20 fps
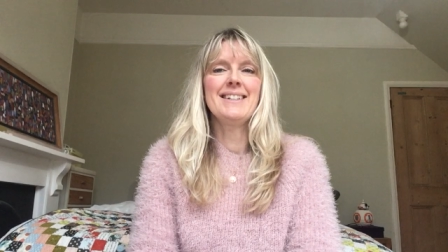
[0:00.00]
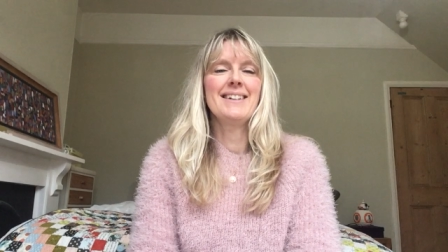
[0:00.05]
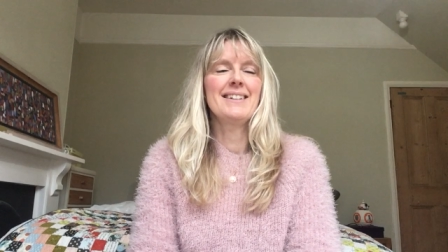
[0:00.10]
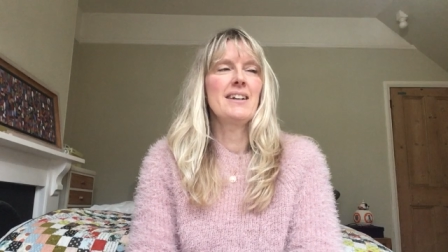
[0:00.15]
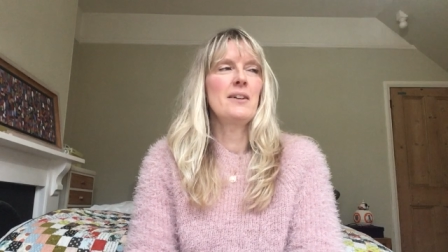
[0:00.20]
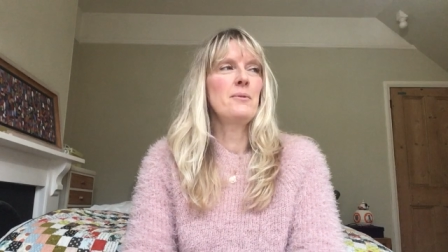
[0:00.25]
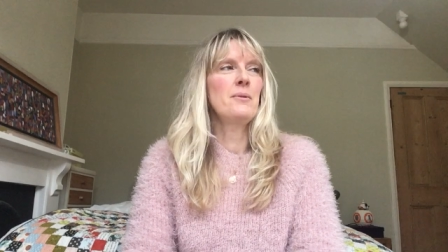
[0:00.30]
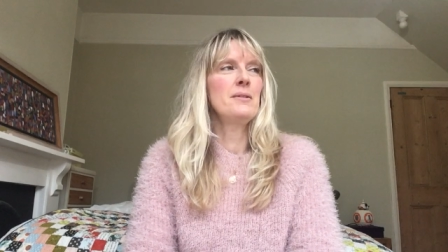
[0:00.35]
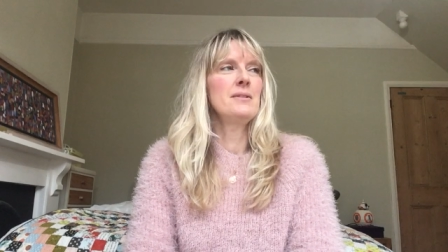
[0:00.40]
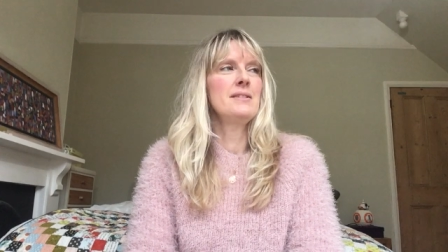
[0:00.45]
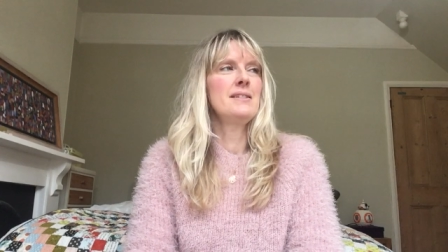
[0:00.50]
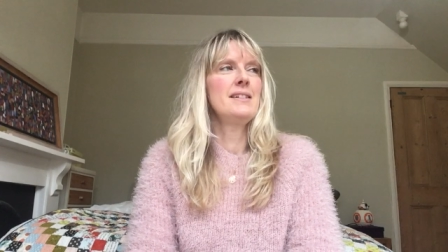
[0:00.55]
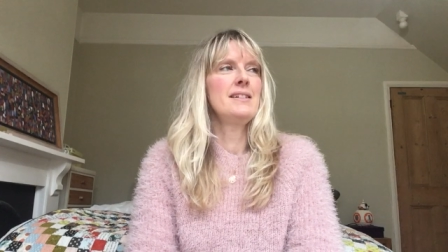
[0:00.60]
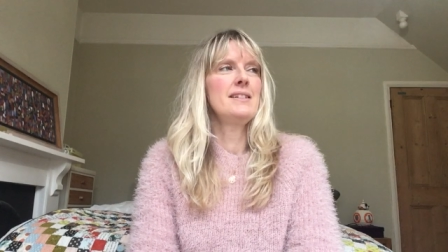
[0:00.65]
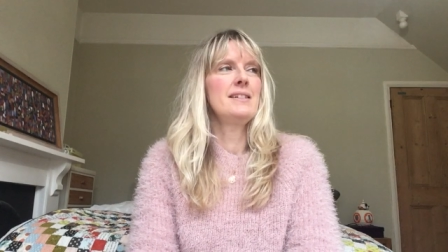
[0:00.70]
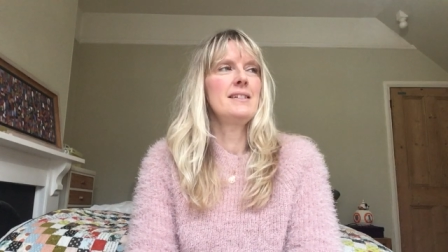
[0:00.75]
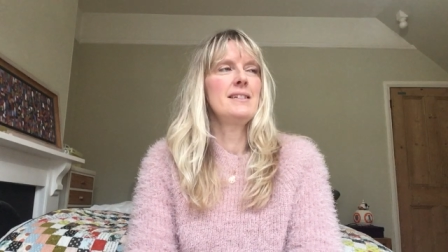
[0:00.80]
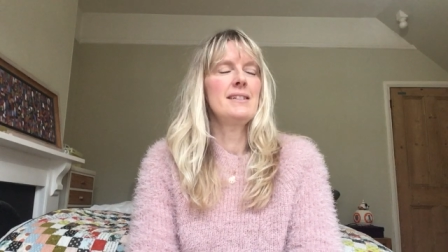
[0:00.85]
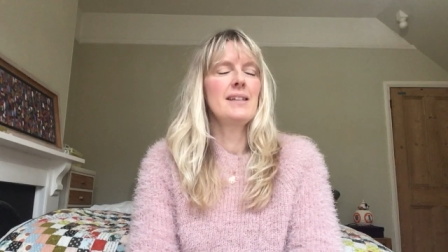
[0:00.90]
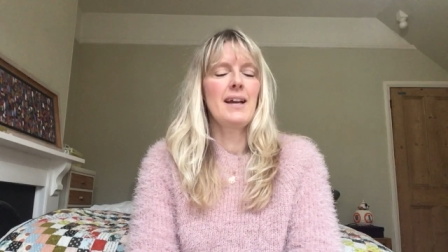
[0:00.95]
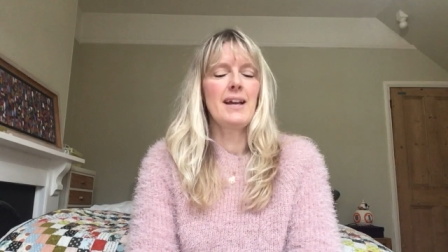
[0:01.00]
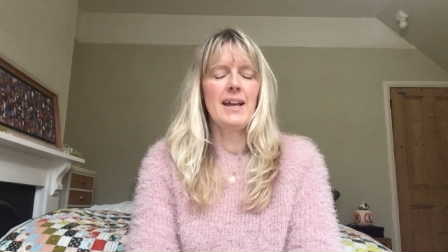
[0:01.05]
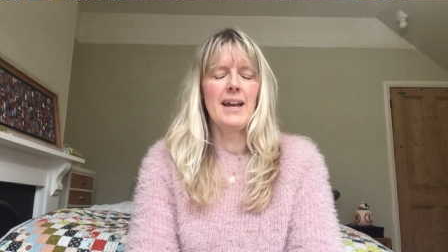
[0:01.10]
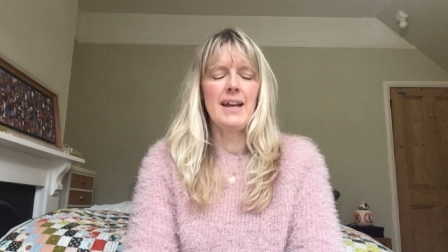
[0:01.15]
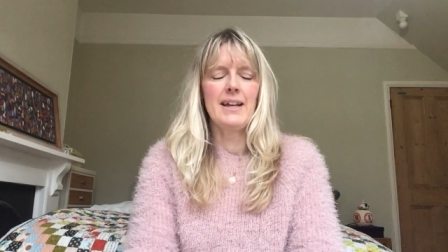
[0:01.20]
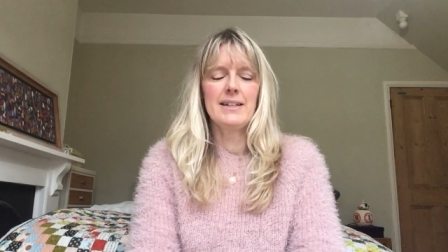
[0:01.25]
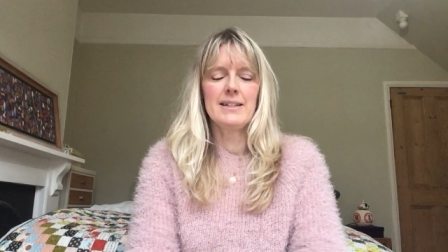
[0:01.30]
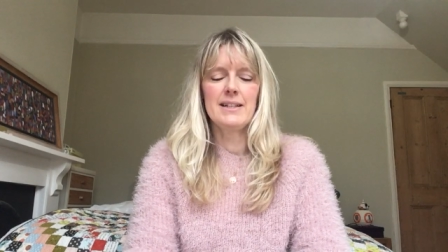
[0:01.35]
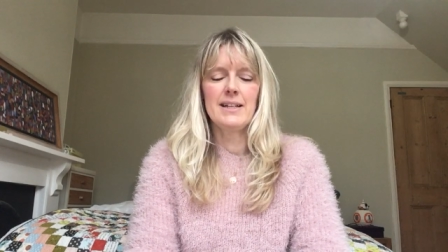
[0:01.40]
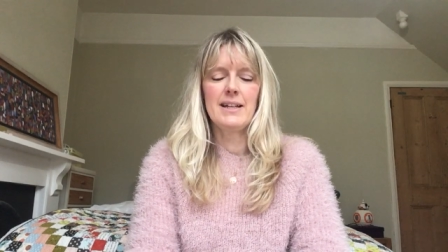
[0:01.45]
And I wanted to
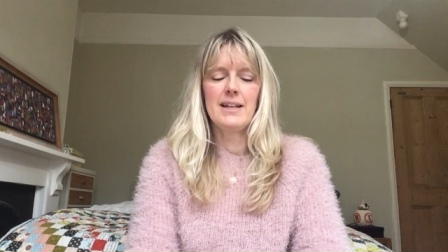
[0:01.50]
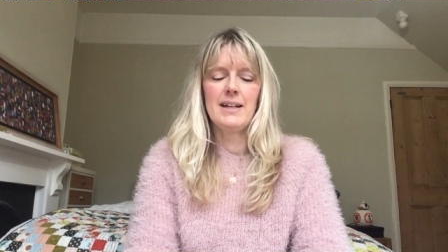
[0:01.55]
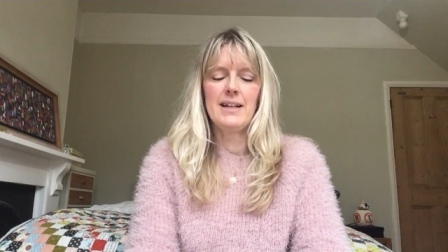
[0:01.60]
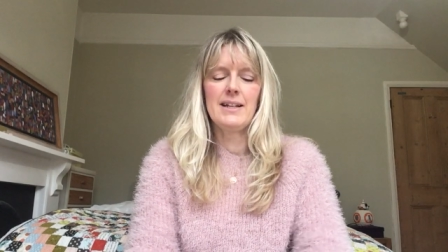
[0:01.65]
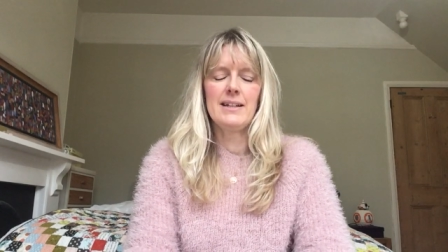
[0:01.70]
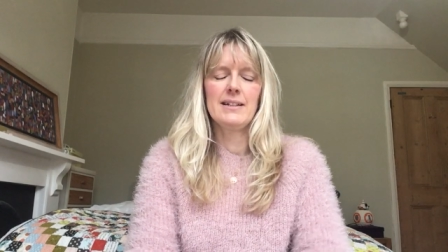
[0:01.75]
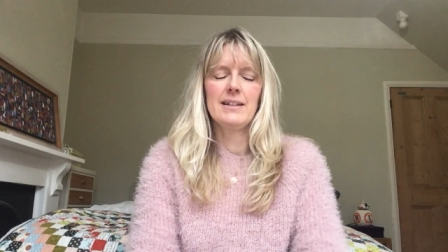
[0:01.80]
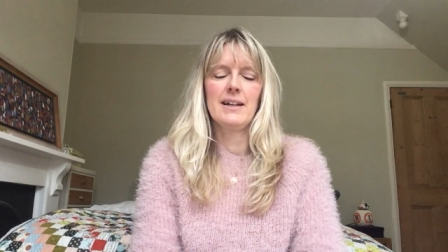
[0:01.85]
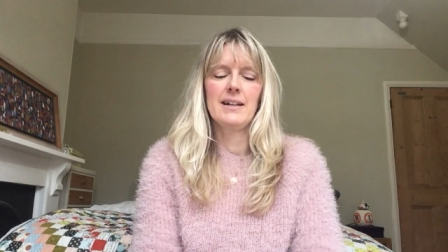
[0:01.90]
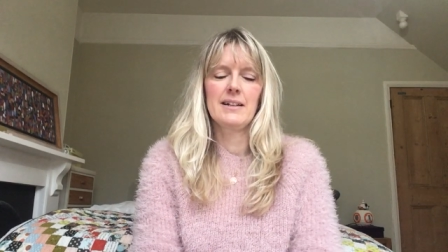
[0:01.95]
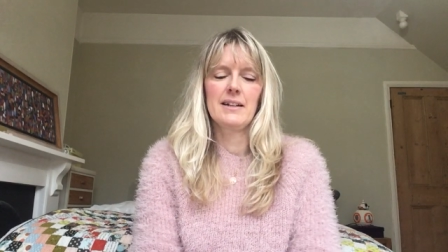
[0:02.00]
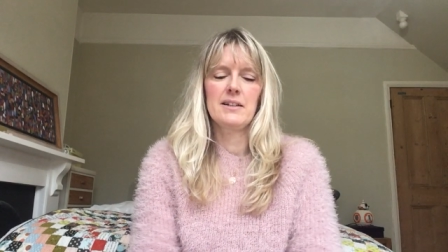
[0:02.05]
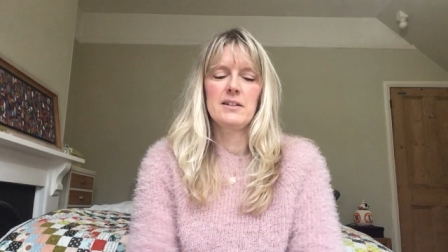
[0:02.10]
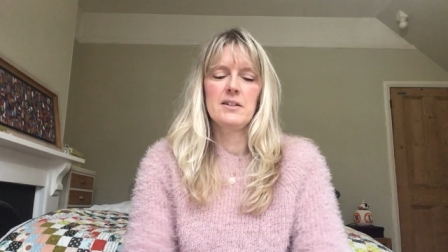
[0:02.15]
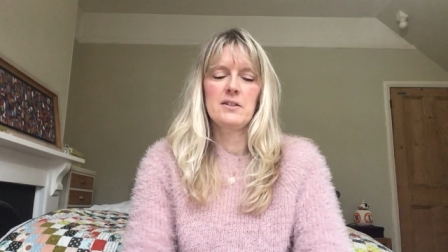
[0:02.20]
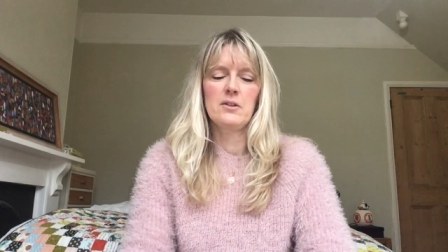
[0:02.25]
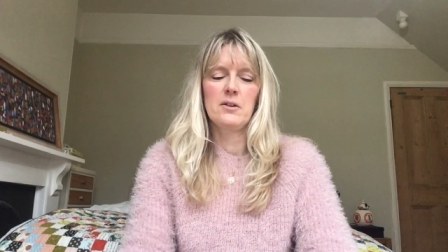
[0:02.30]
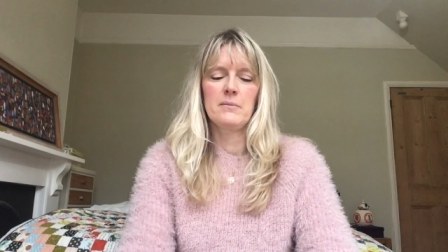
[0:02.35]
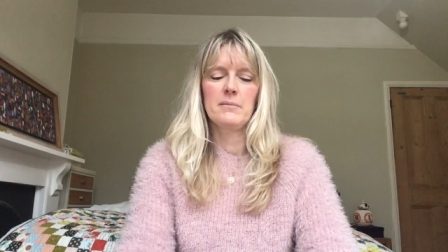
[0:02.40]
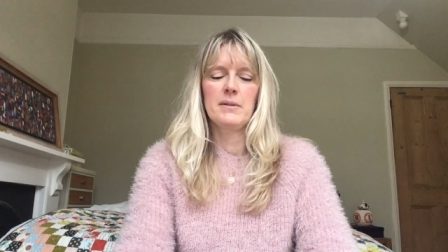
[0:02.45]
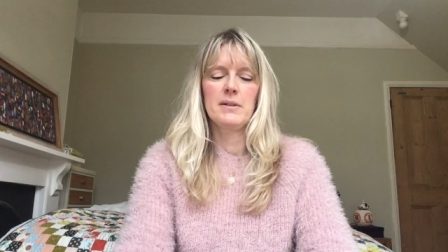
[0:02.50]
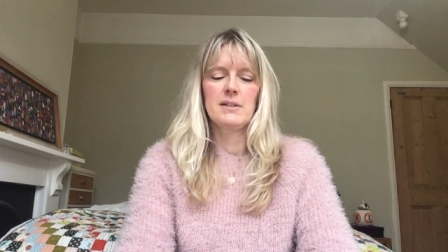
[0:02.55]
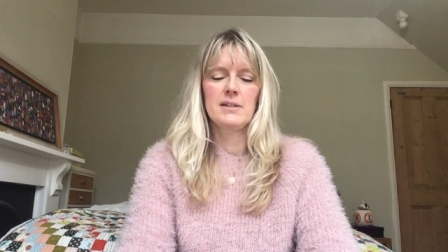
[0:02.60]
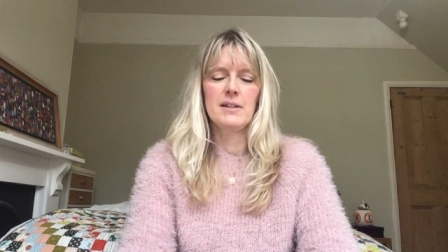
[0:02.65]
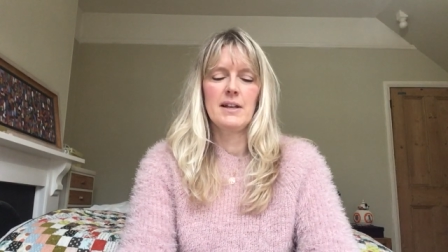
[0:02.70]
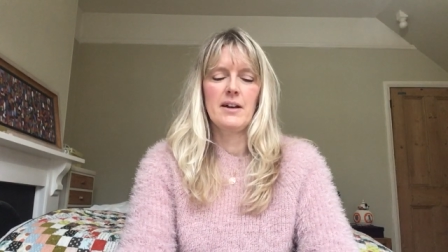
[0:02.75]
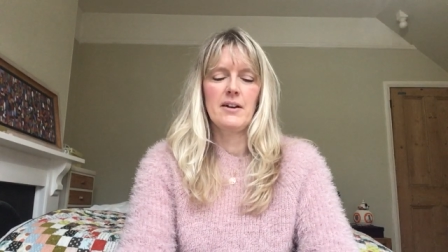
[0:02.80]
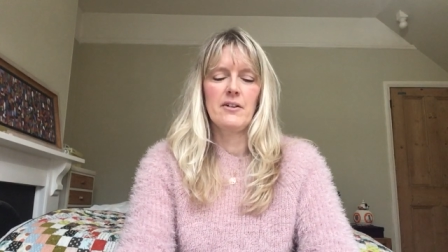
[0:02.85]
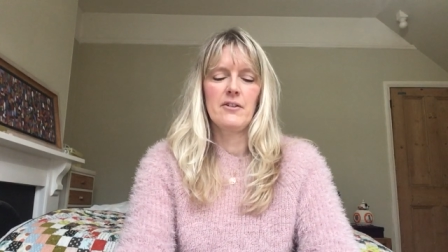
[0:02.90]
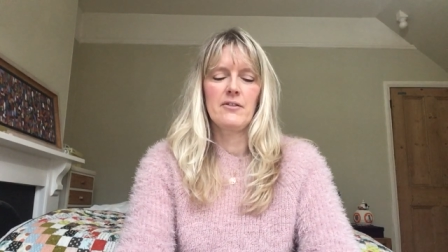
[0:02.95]
say 18 and I stopped
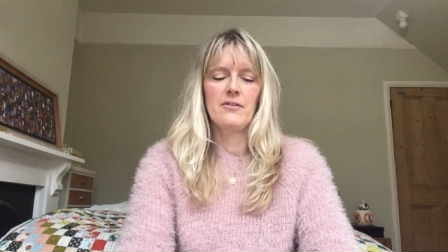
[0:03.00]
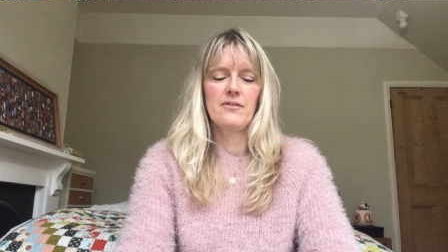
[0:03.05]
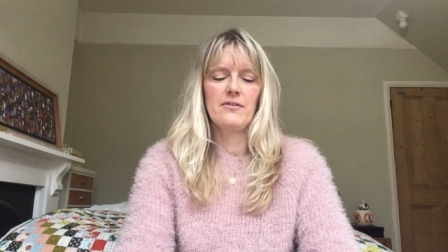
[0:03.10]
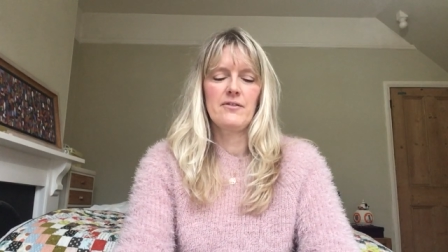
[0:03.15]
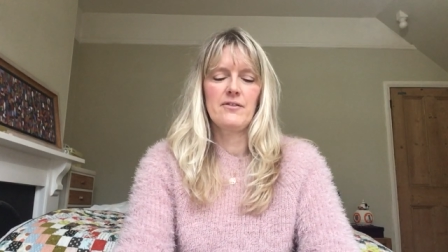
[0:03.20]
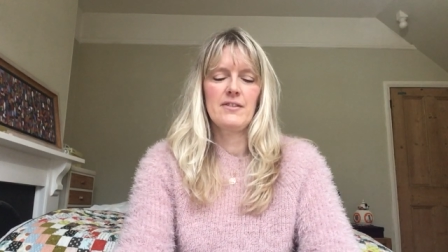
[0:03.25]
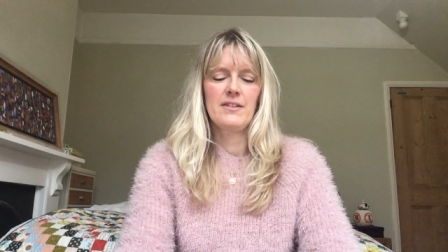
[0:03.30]
myself.